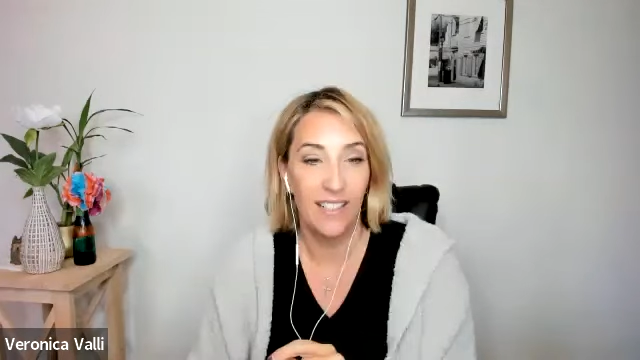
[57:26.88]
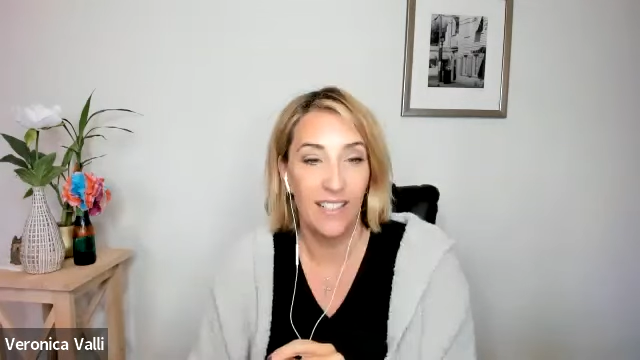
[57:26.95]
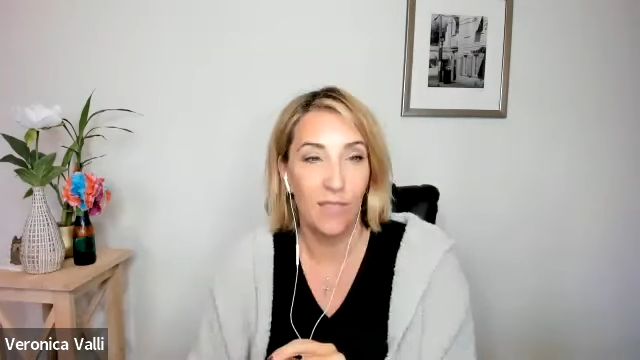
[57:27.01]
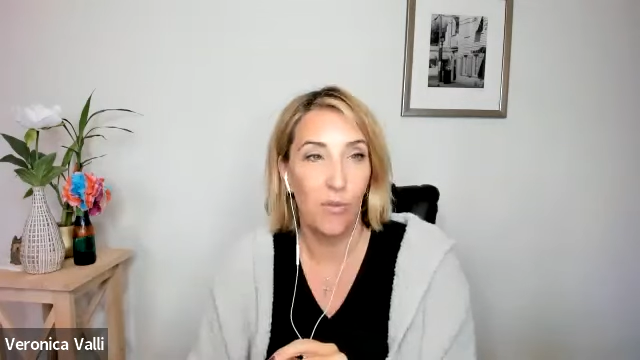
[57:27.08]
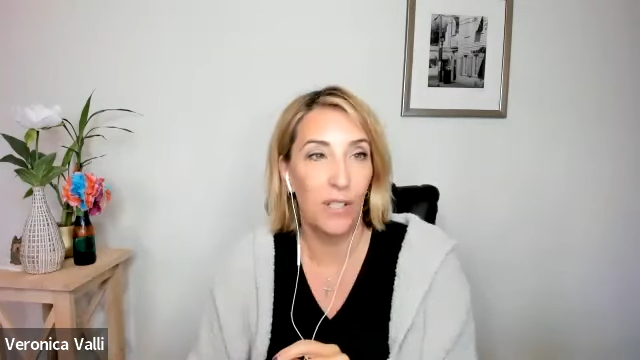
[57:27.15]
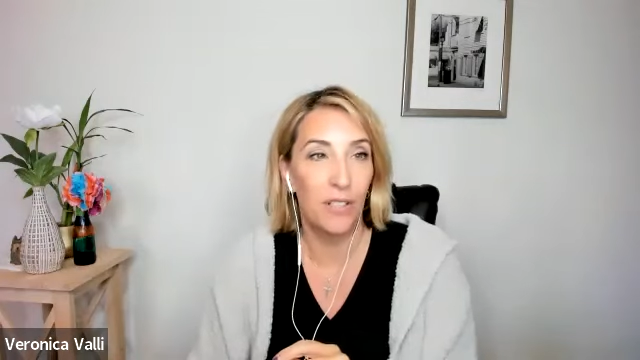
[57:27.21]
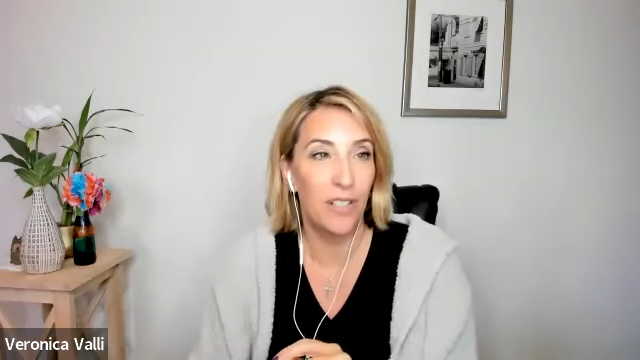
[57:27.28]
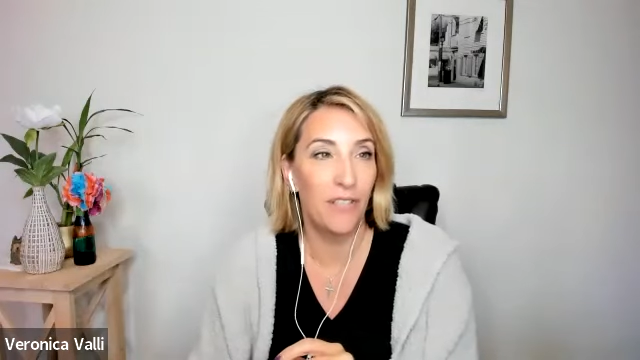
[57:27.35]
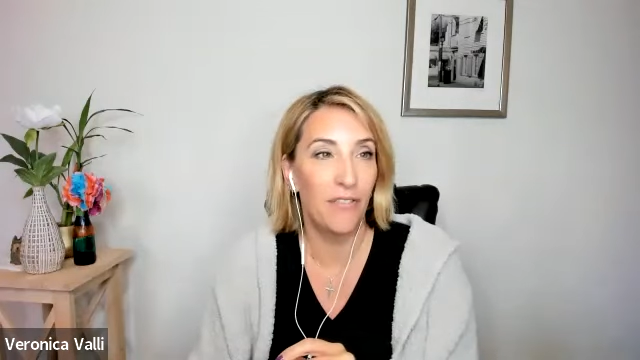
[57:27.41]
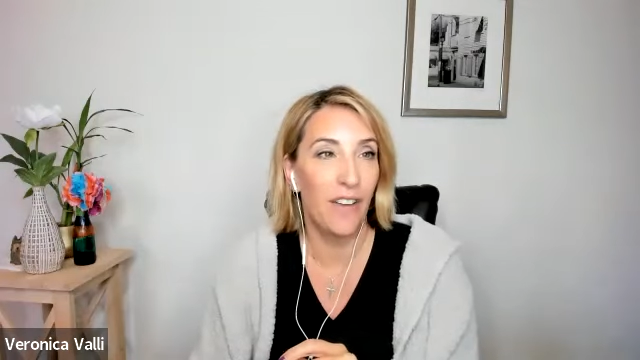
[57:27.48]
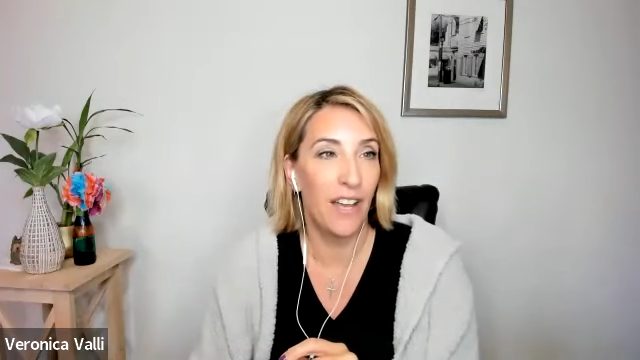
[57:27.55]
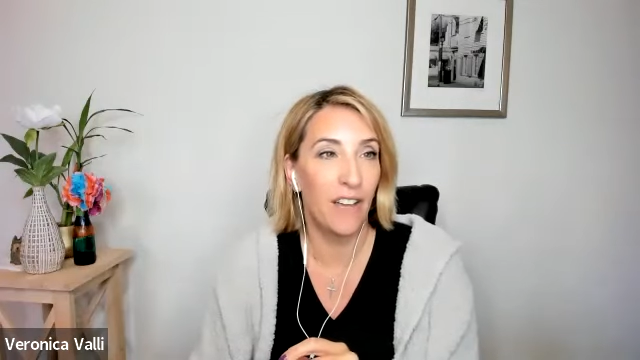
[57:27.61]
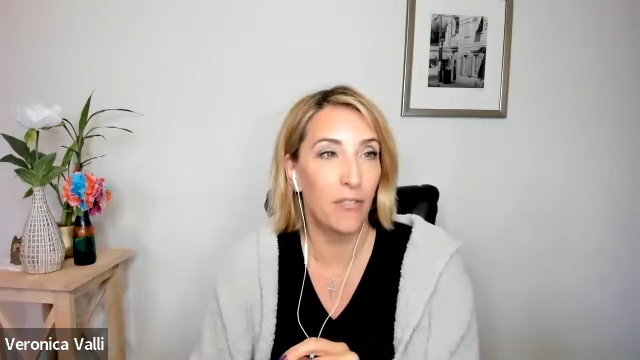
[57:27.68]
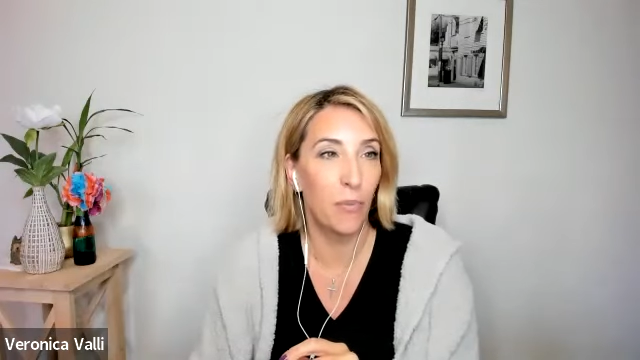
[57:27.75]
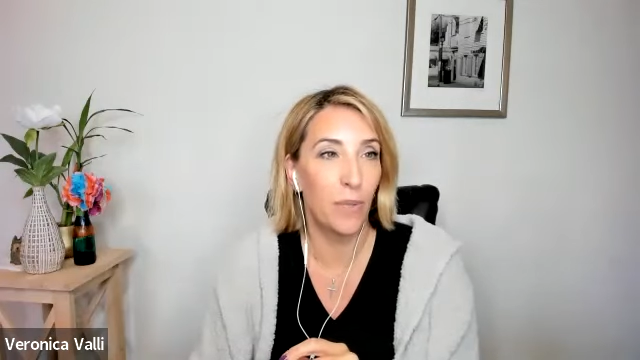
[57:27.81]
Well done for
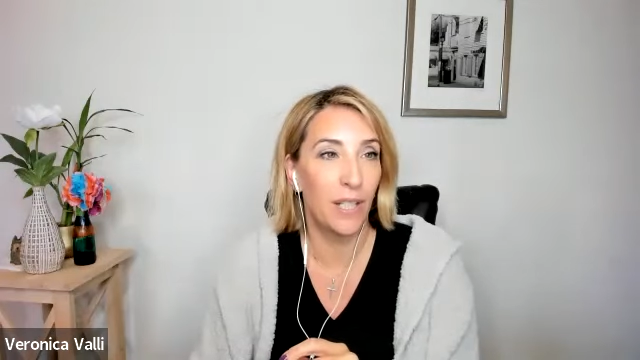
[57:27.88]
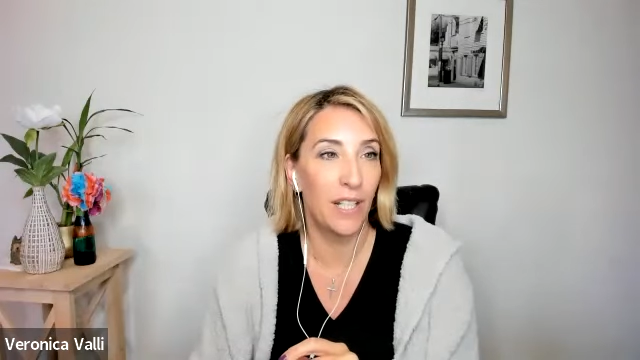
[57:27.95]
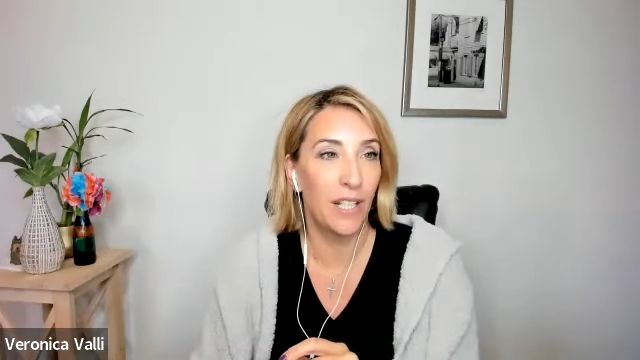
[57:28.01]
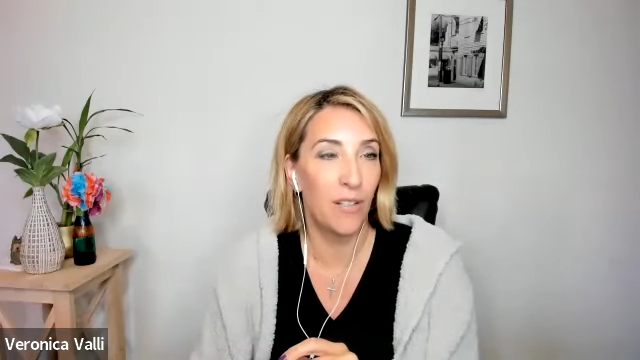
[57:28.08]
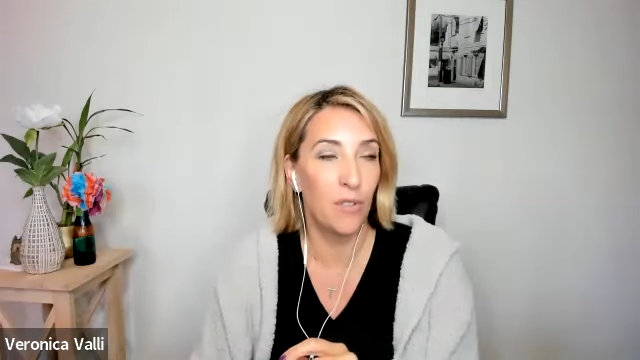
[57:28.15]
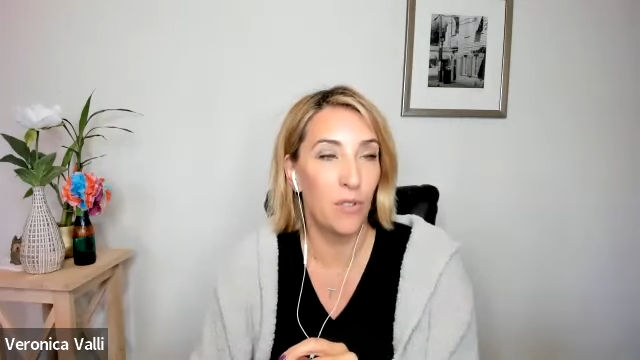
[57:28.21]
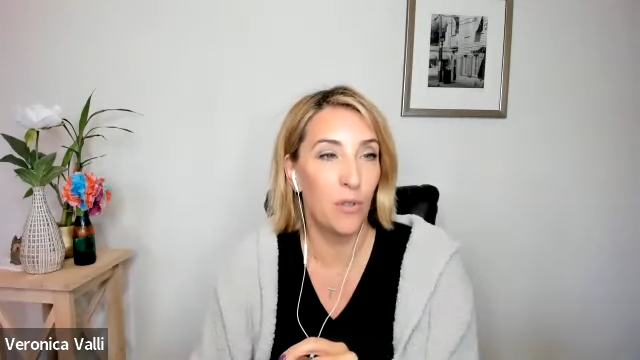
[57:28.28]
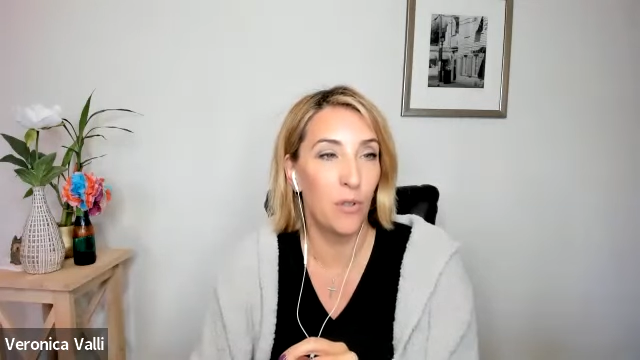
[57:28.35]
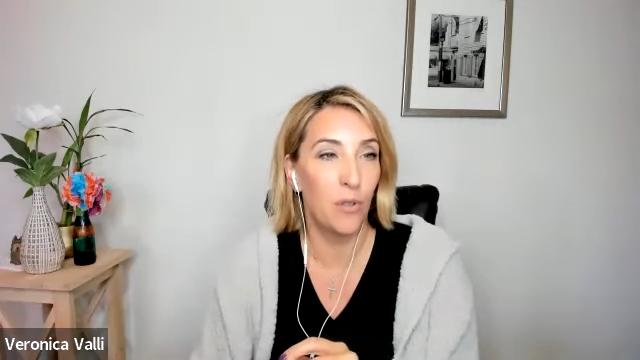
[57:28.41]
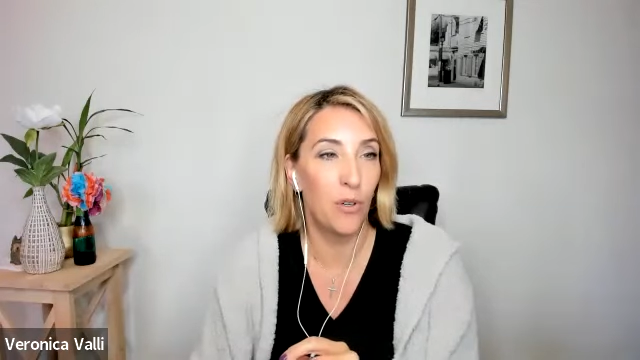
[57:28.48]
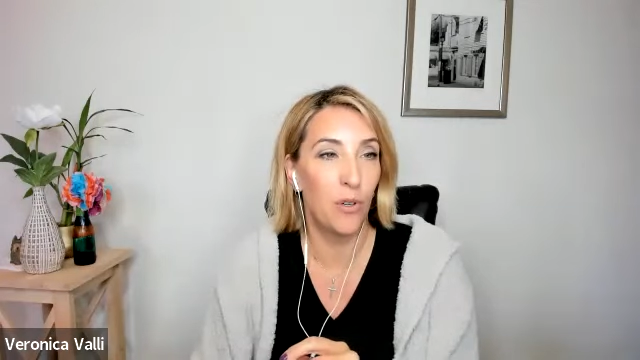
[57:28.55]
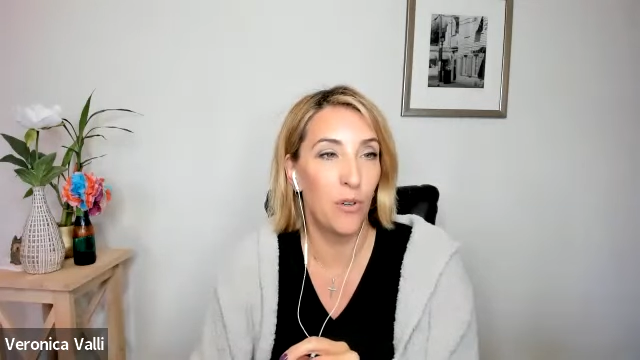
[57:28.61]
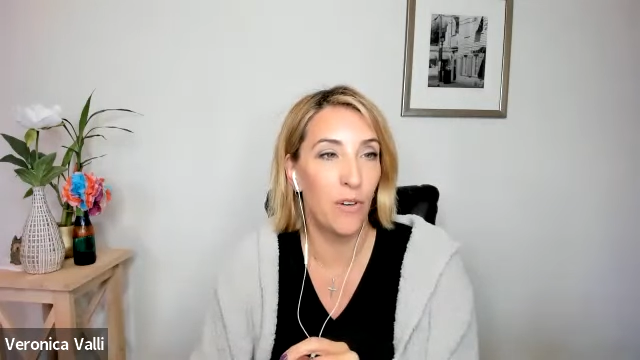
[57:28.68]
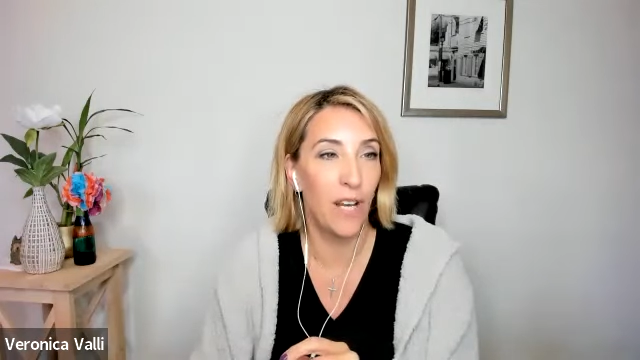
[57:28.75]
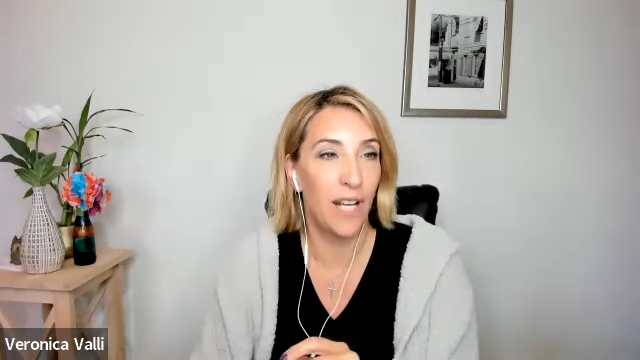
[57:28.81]
everybody who's
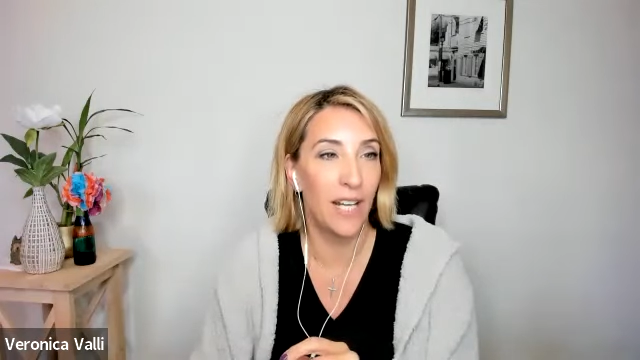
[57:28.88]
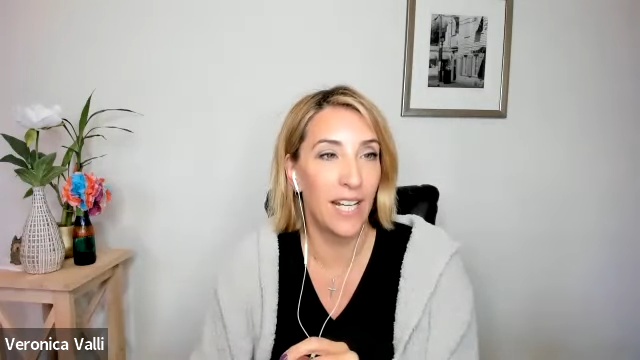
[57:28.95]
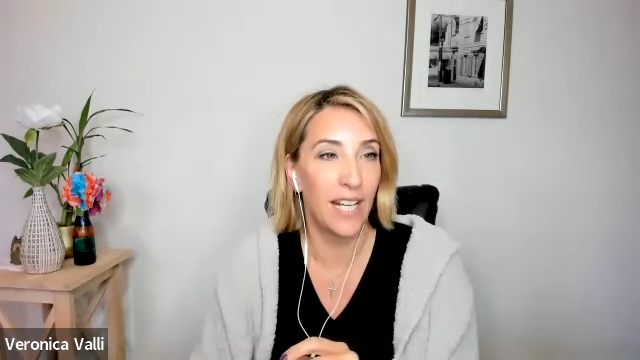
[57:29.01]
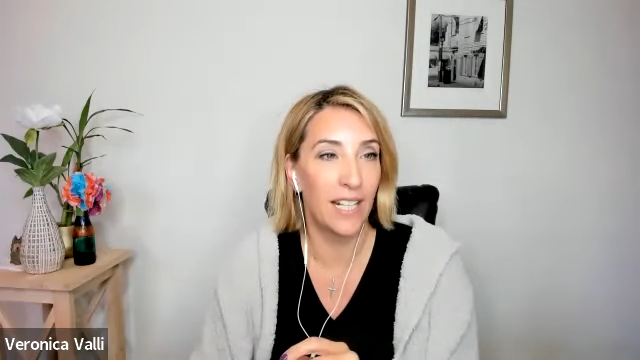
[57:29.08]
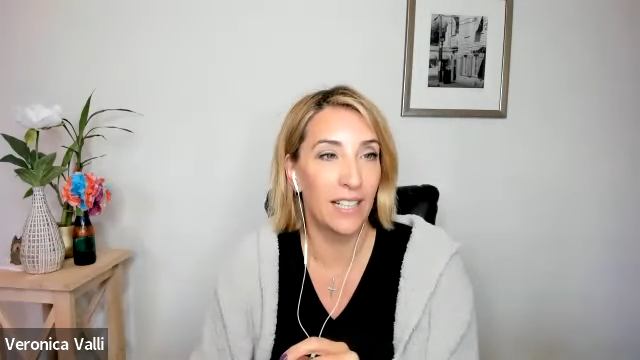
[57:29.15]
already